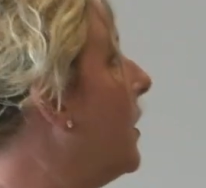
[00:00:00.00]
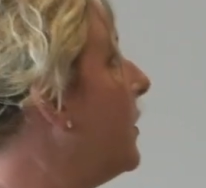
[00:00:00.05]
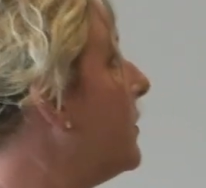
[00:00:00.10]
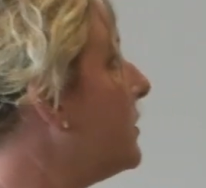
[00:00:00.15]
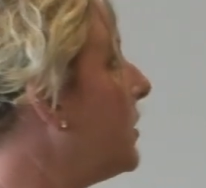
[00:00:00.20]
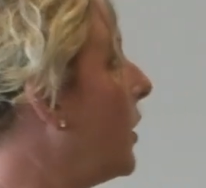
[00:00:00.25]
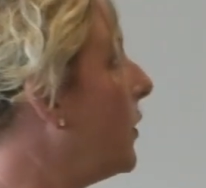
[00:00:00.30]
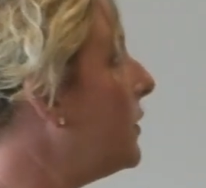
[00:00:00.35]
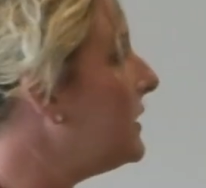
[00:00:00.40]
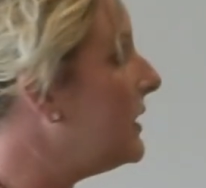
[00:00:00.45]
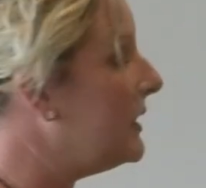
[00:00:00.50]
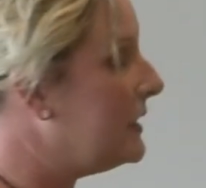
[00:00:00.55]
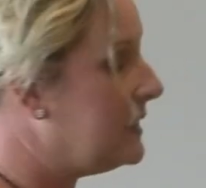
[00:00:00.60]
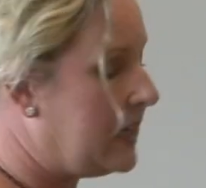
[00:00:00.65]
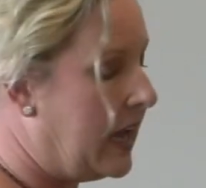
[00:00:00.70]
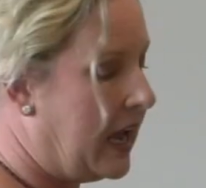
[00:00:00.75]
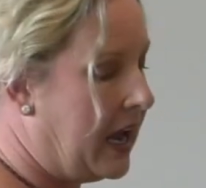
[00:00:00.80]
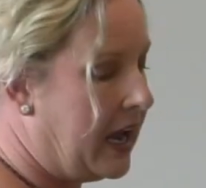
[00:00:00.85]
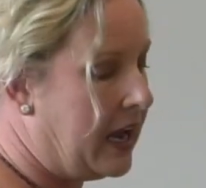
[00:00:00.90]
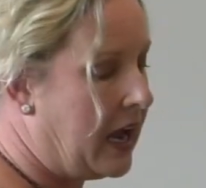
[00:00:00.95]
So
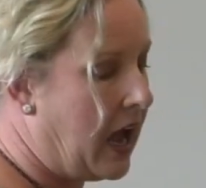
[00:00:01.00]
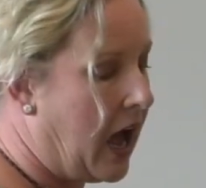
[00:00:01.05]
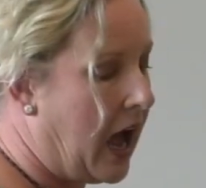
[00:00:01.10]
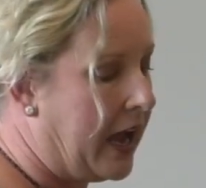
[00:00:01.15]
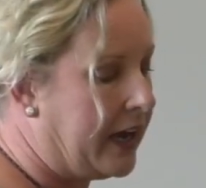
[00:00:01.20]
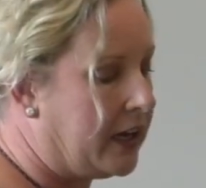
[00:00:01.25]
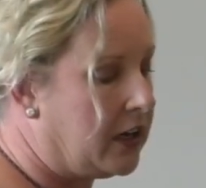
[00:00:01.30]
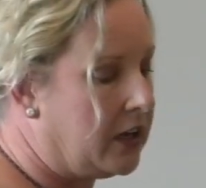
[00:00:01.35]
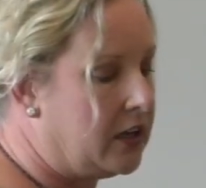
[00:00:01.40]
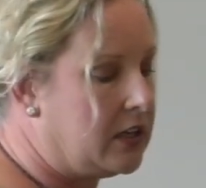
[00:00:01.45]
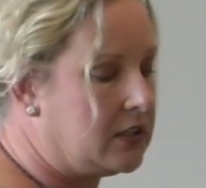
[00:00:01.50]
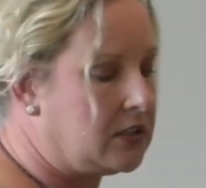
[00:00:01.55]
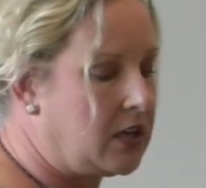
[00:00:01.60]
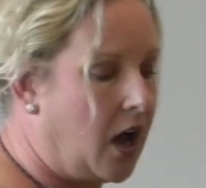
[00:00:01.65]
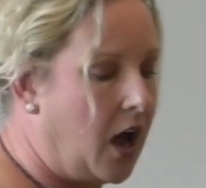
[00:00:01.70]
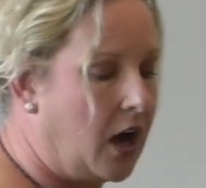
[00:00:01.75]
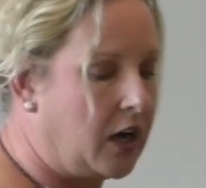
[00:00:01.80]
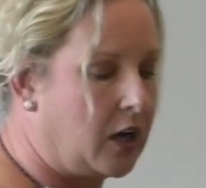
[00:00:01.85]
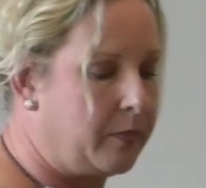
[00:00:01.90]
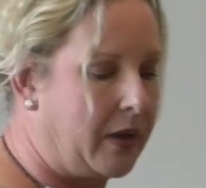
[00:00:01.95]
today I could
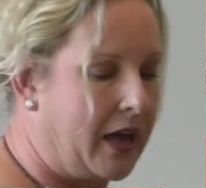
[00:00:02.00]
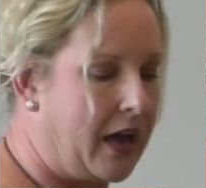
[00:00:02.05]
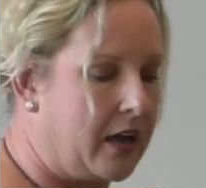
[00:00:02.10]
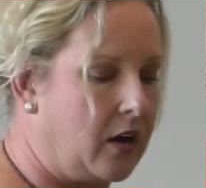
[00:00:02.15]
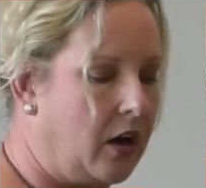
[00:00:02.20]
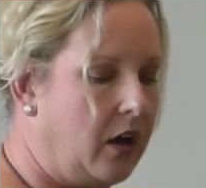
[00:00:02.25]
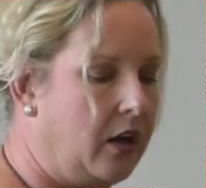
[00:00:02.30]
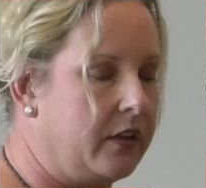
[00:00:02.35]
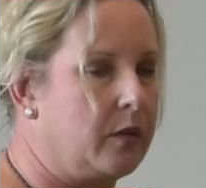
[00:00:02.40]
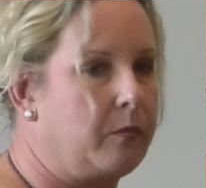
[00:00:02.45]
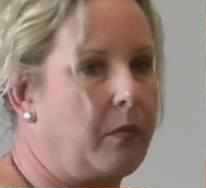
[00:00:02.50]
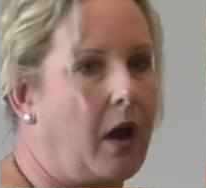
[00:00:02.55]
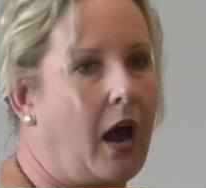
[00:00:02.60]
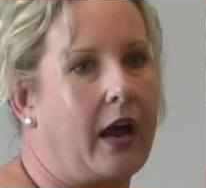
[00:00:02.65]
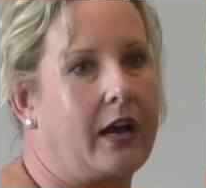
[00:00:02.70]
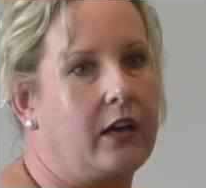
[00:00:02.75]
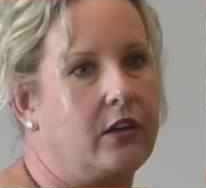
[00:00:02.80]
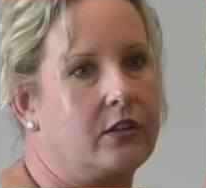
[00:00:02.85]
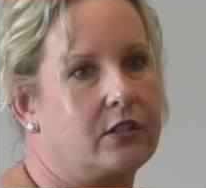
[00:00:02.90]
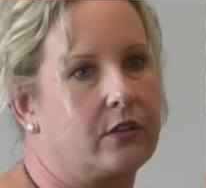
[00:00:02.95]
talk about all the
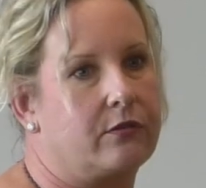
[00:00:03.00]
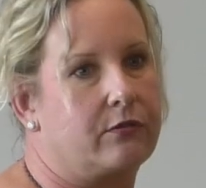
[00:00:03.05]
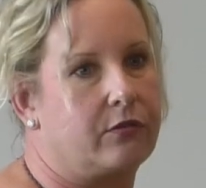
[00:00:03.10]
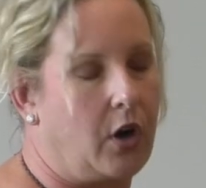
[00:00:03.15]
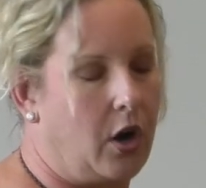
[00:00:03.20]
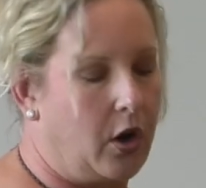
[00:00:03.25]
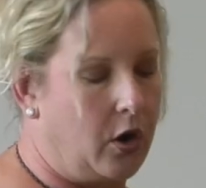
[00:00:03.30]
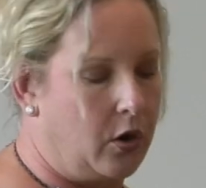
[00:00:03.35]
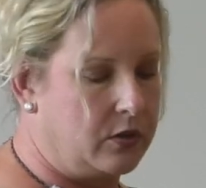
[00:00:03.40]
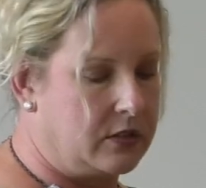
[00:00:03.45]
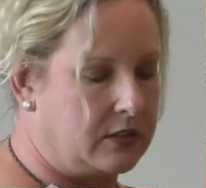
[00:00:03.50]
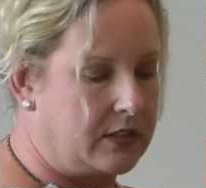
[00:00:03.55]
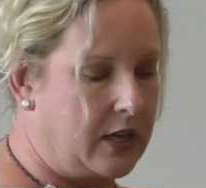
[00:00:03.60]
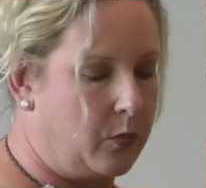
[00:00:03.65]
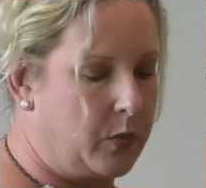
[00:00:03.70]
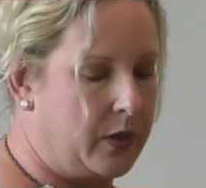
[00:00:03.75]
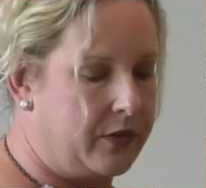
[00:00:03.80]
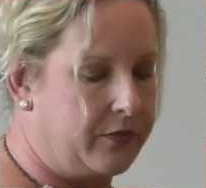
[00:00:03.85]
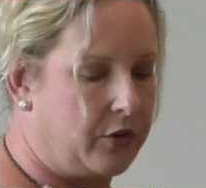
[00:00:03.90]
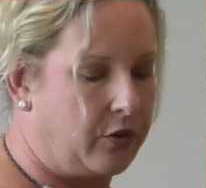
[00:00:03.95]
miles of roads
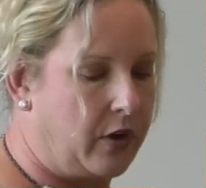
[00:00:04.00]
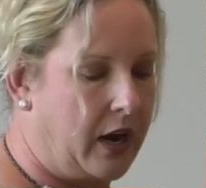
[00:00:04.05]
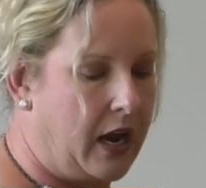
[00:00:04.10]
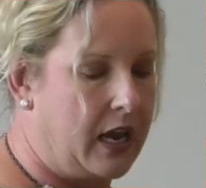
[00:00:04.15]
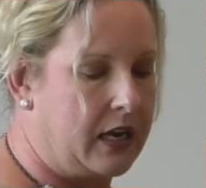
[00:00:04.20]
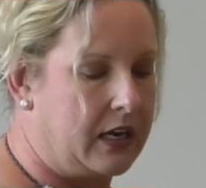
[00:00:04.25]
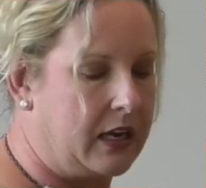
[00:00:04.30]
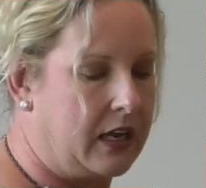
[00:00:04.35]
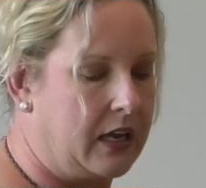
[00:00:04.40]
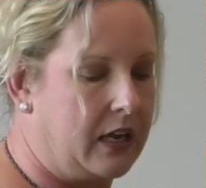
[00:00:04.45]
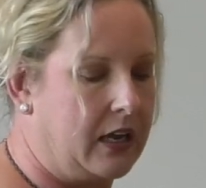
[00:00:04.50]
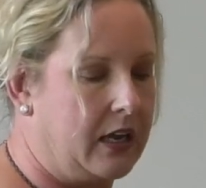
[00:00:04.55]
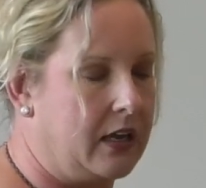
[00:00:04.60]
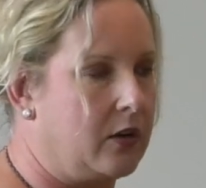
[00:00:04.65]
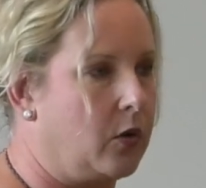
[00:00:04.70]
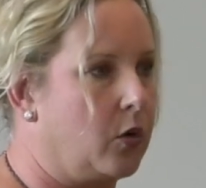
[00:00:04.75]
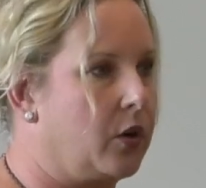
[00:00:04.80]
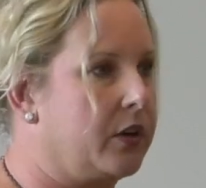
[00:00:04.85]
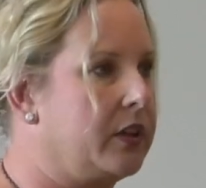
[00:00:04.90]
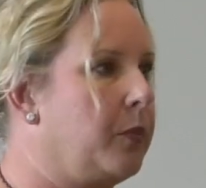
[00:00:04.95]
that we've
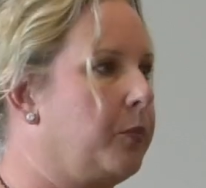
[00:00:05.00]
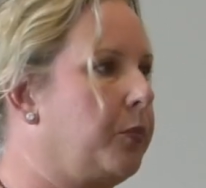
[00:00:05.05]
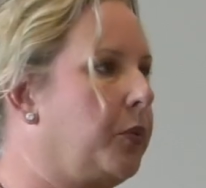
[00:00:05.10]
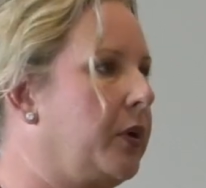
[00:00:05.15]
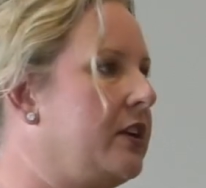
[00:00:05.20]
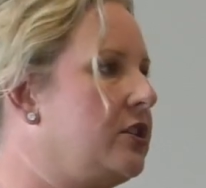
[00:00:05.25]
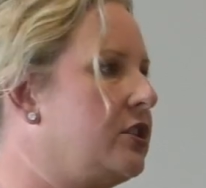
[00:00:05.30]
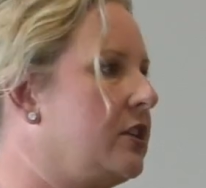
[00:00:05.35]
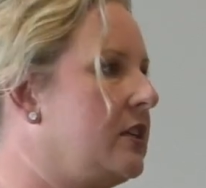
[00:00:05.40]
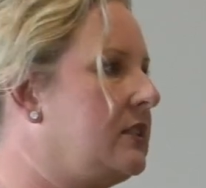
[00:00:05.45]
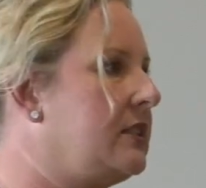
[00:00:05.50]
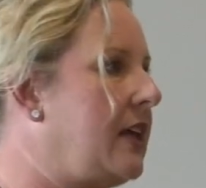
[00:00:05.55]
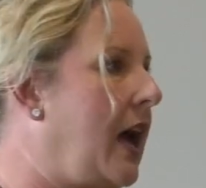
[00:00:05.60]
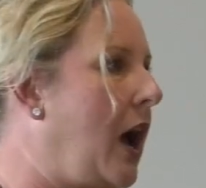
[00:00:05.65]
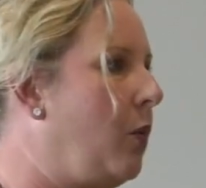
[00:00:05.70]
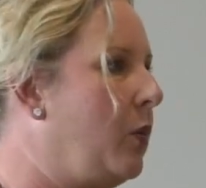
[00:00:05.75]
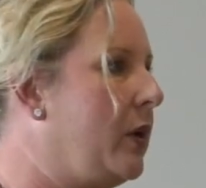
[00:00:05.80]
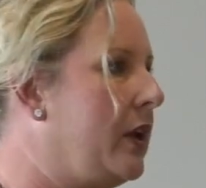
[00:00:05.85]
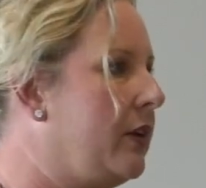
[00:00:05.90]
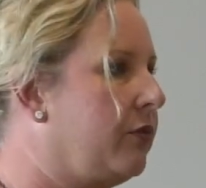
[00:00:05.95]
graded or the bridges
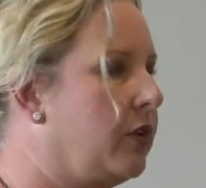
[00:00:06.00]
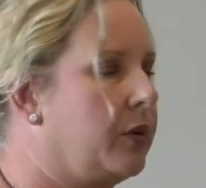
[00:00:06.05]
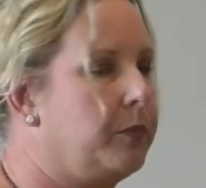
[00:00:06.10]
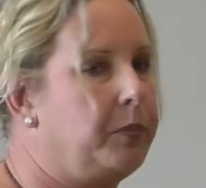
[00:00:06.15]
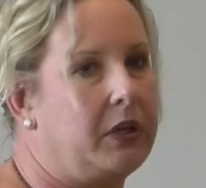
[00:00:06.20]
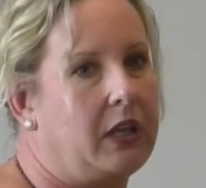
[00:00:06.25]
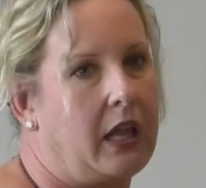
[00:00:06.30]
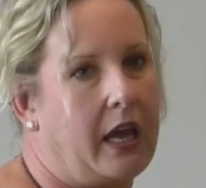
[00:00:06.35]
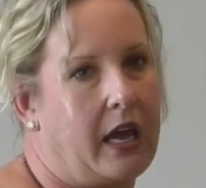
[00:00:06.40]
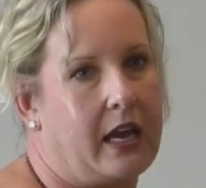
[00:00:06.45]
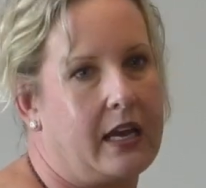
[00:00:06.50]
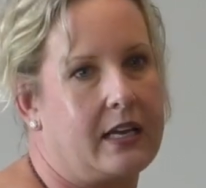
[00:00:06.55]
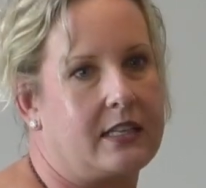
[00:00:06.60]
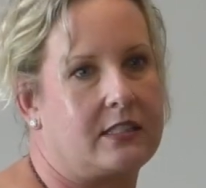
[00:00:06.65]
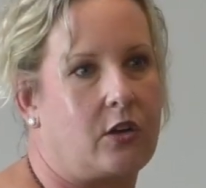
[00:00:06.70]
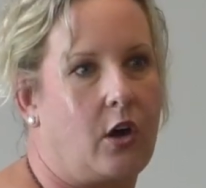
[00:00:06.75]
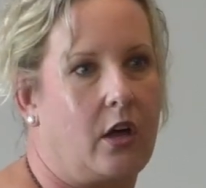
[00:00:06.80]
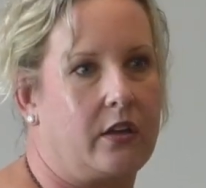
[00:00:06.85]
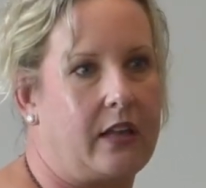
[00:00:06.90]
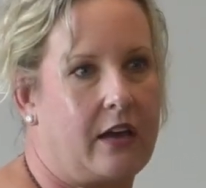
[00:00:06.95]
that we've
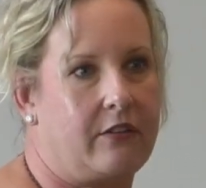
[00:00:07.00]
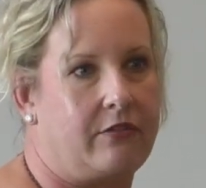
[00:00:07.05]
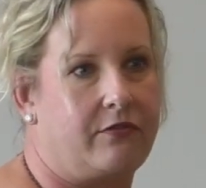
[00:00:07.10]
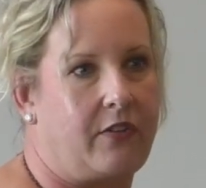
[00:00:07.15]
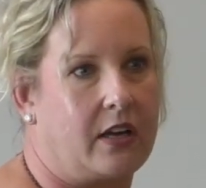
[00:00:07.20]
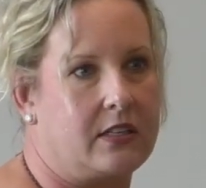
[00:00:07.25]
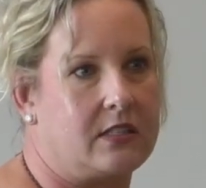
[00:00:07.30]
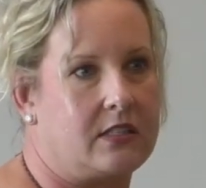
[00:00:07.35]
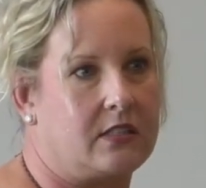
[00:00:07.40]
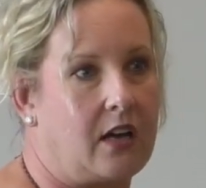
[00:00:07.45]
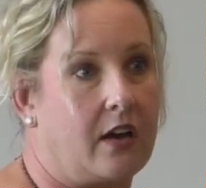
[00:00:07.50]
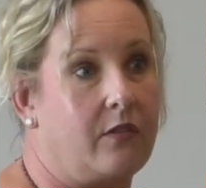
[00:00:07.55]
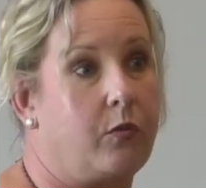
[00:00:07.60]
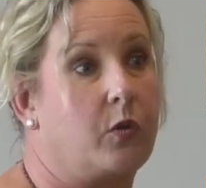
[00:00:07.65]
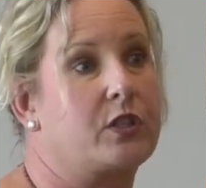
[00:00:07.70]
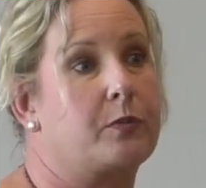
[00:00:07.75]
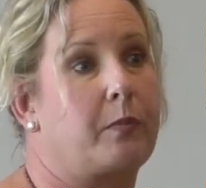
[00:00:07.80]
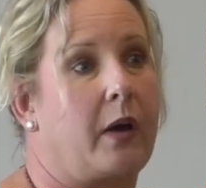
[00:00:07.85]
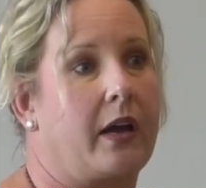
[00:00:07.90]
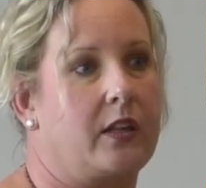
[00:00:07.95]
replaced, all that fun
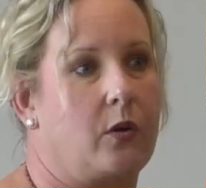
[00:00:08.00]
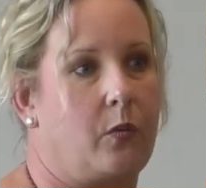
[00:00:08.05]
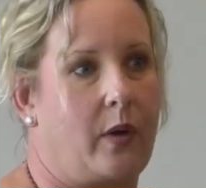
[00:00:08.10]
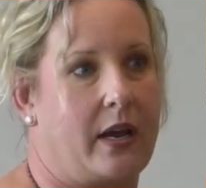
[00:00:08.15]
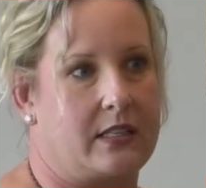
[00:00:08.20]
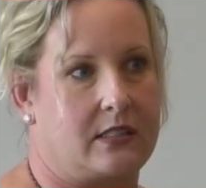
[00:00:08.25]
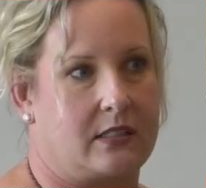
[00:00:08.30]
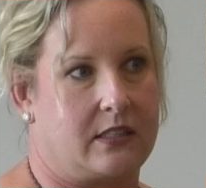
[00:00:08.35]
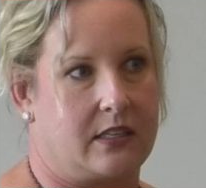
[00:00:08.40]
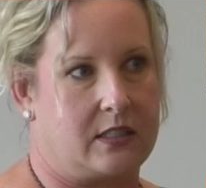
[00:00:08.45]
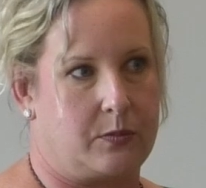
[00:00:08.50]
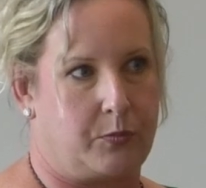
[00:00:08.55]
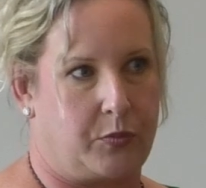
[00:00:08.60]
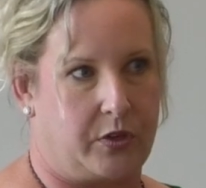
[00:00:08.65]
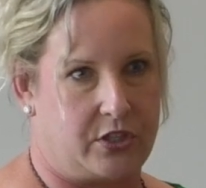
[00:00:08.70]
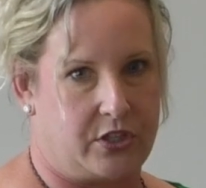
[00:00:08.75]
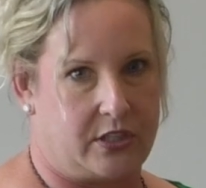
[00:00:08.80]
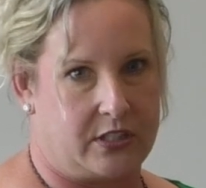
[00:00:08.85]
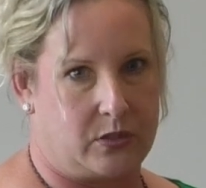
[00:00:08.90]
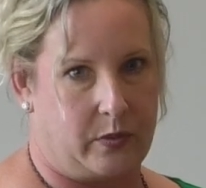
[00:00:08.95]
stuff, which by the way, 6
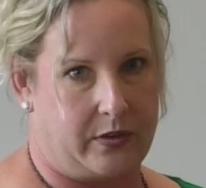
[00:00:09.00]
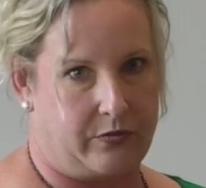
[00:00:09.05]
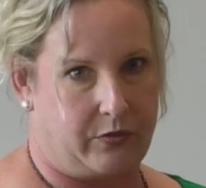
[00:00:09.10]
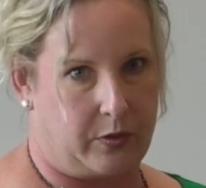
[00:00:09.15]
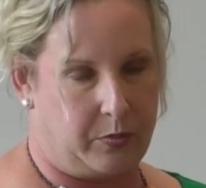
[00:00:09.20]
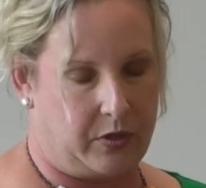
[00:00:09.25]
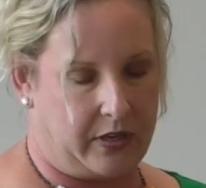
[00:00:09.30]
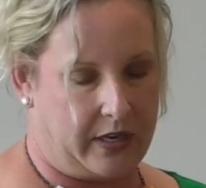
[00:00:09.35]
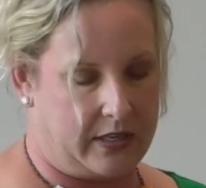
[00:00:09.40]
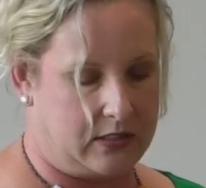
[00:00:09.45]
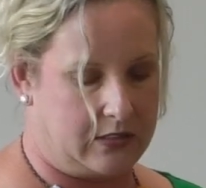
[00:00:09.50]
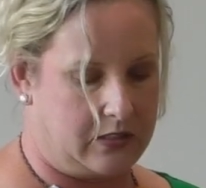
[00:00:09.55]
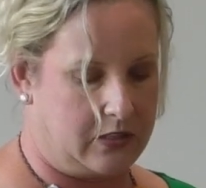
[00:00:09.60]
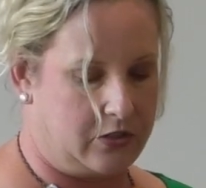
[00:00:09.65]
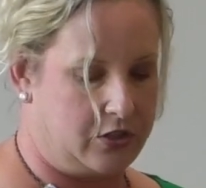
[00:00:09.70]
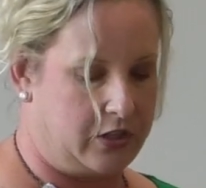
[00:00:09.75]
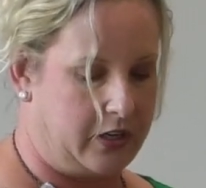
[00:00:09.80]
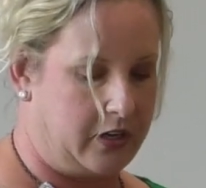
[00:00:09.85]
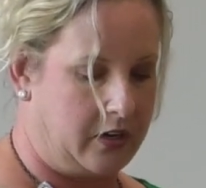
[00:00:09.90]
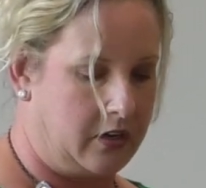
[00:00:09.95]
bridges we've replaced
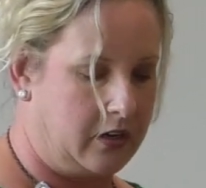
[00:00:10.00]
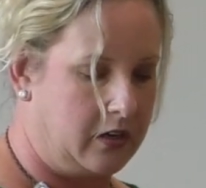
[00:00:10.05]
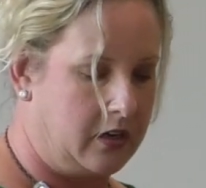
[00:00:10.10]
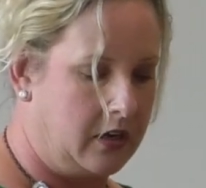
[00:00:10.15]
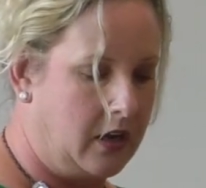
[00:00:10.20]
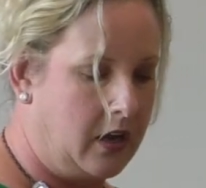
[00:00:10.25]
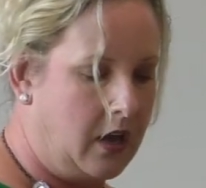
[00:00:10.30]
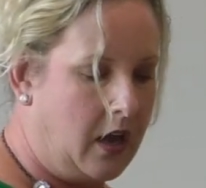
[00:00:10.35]
this year.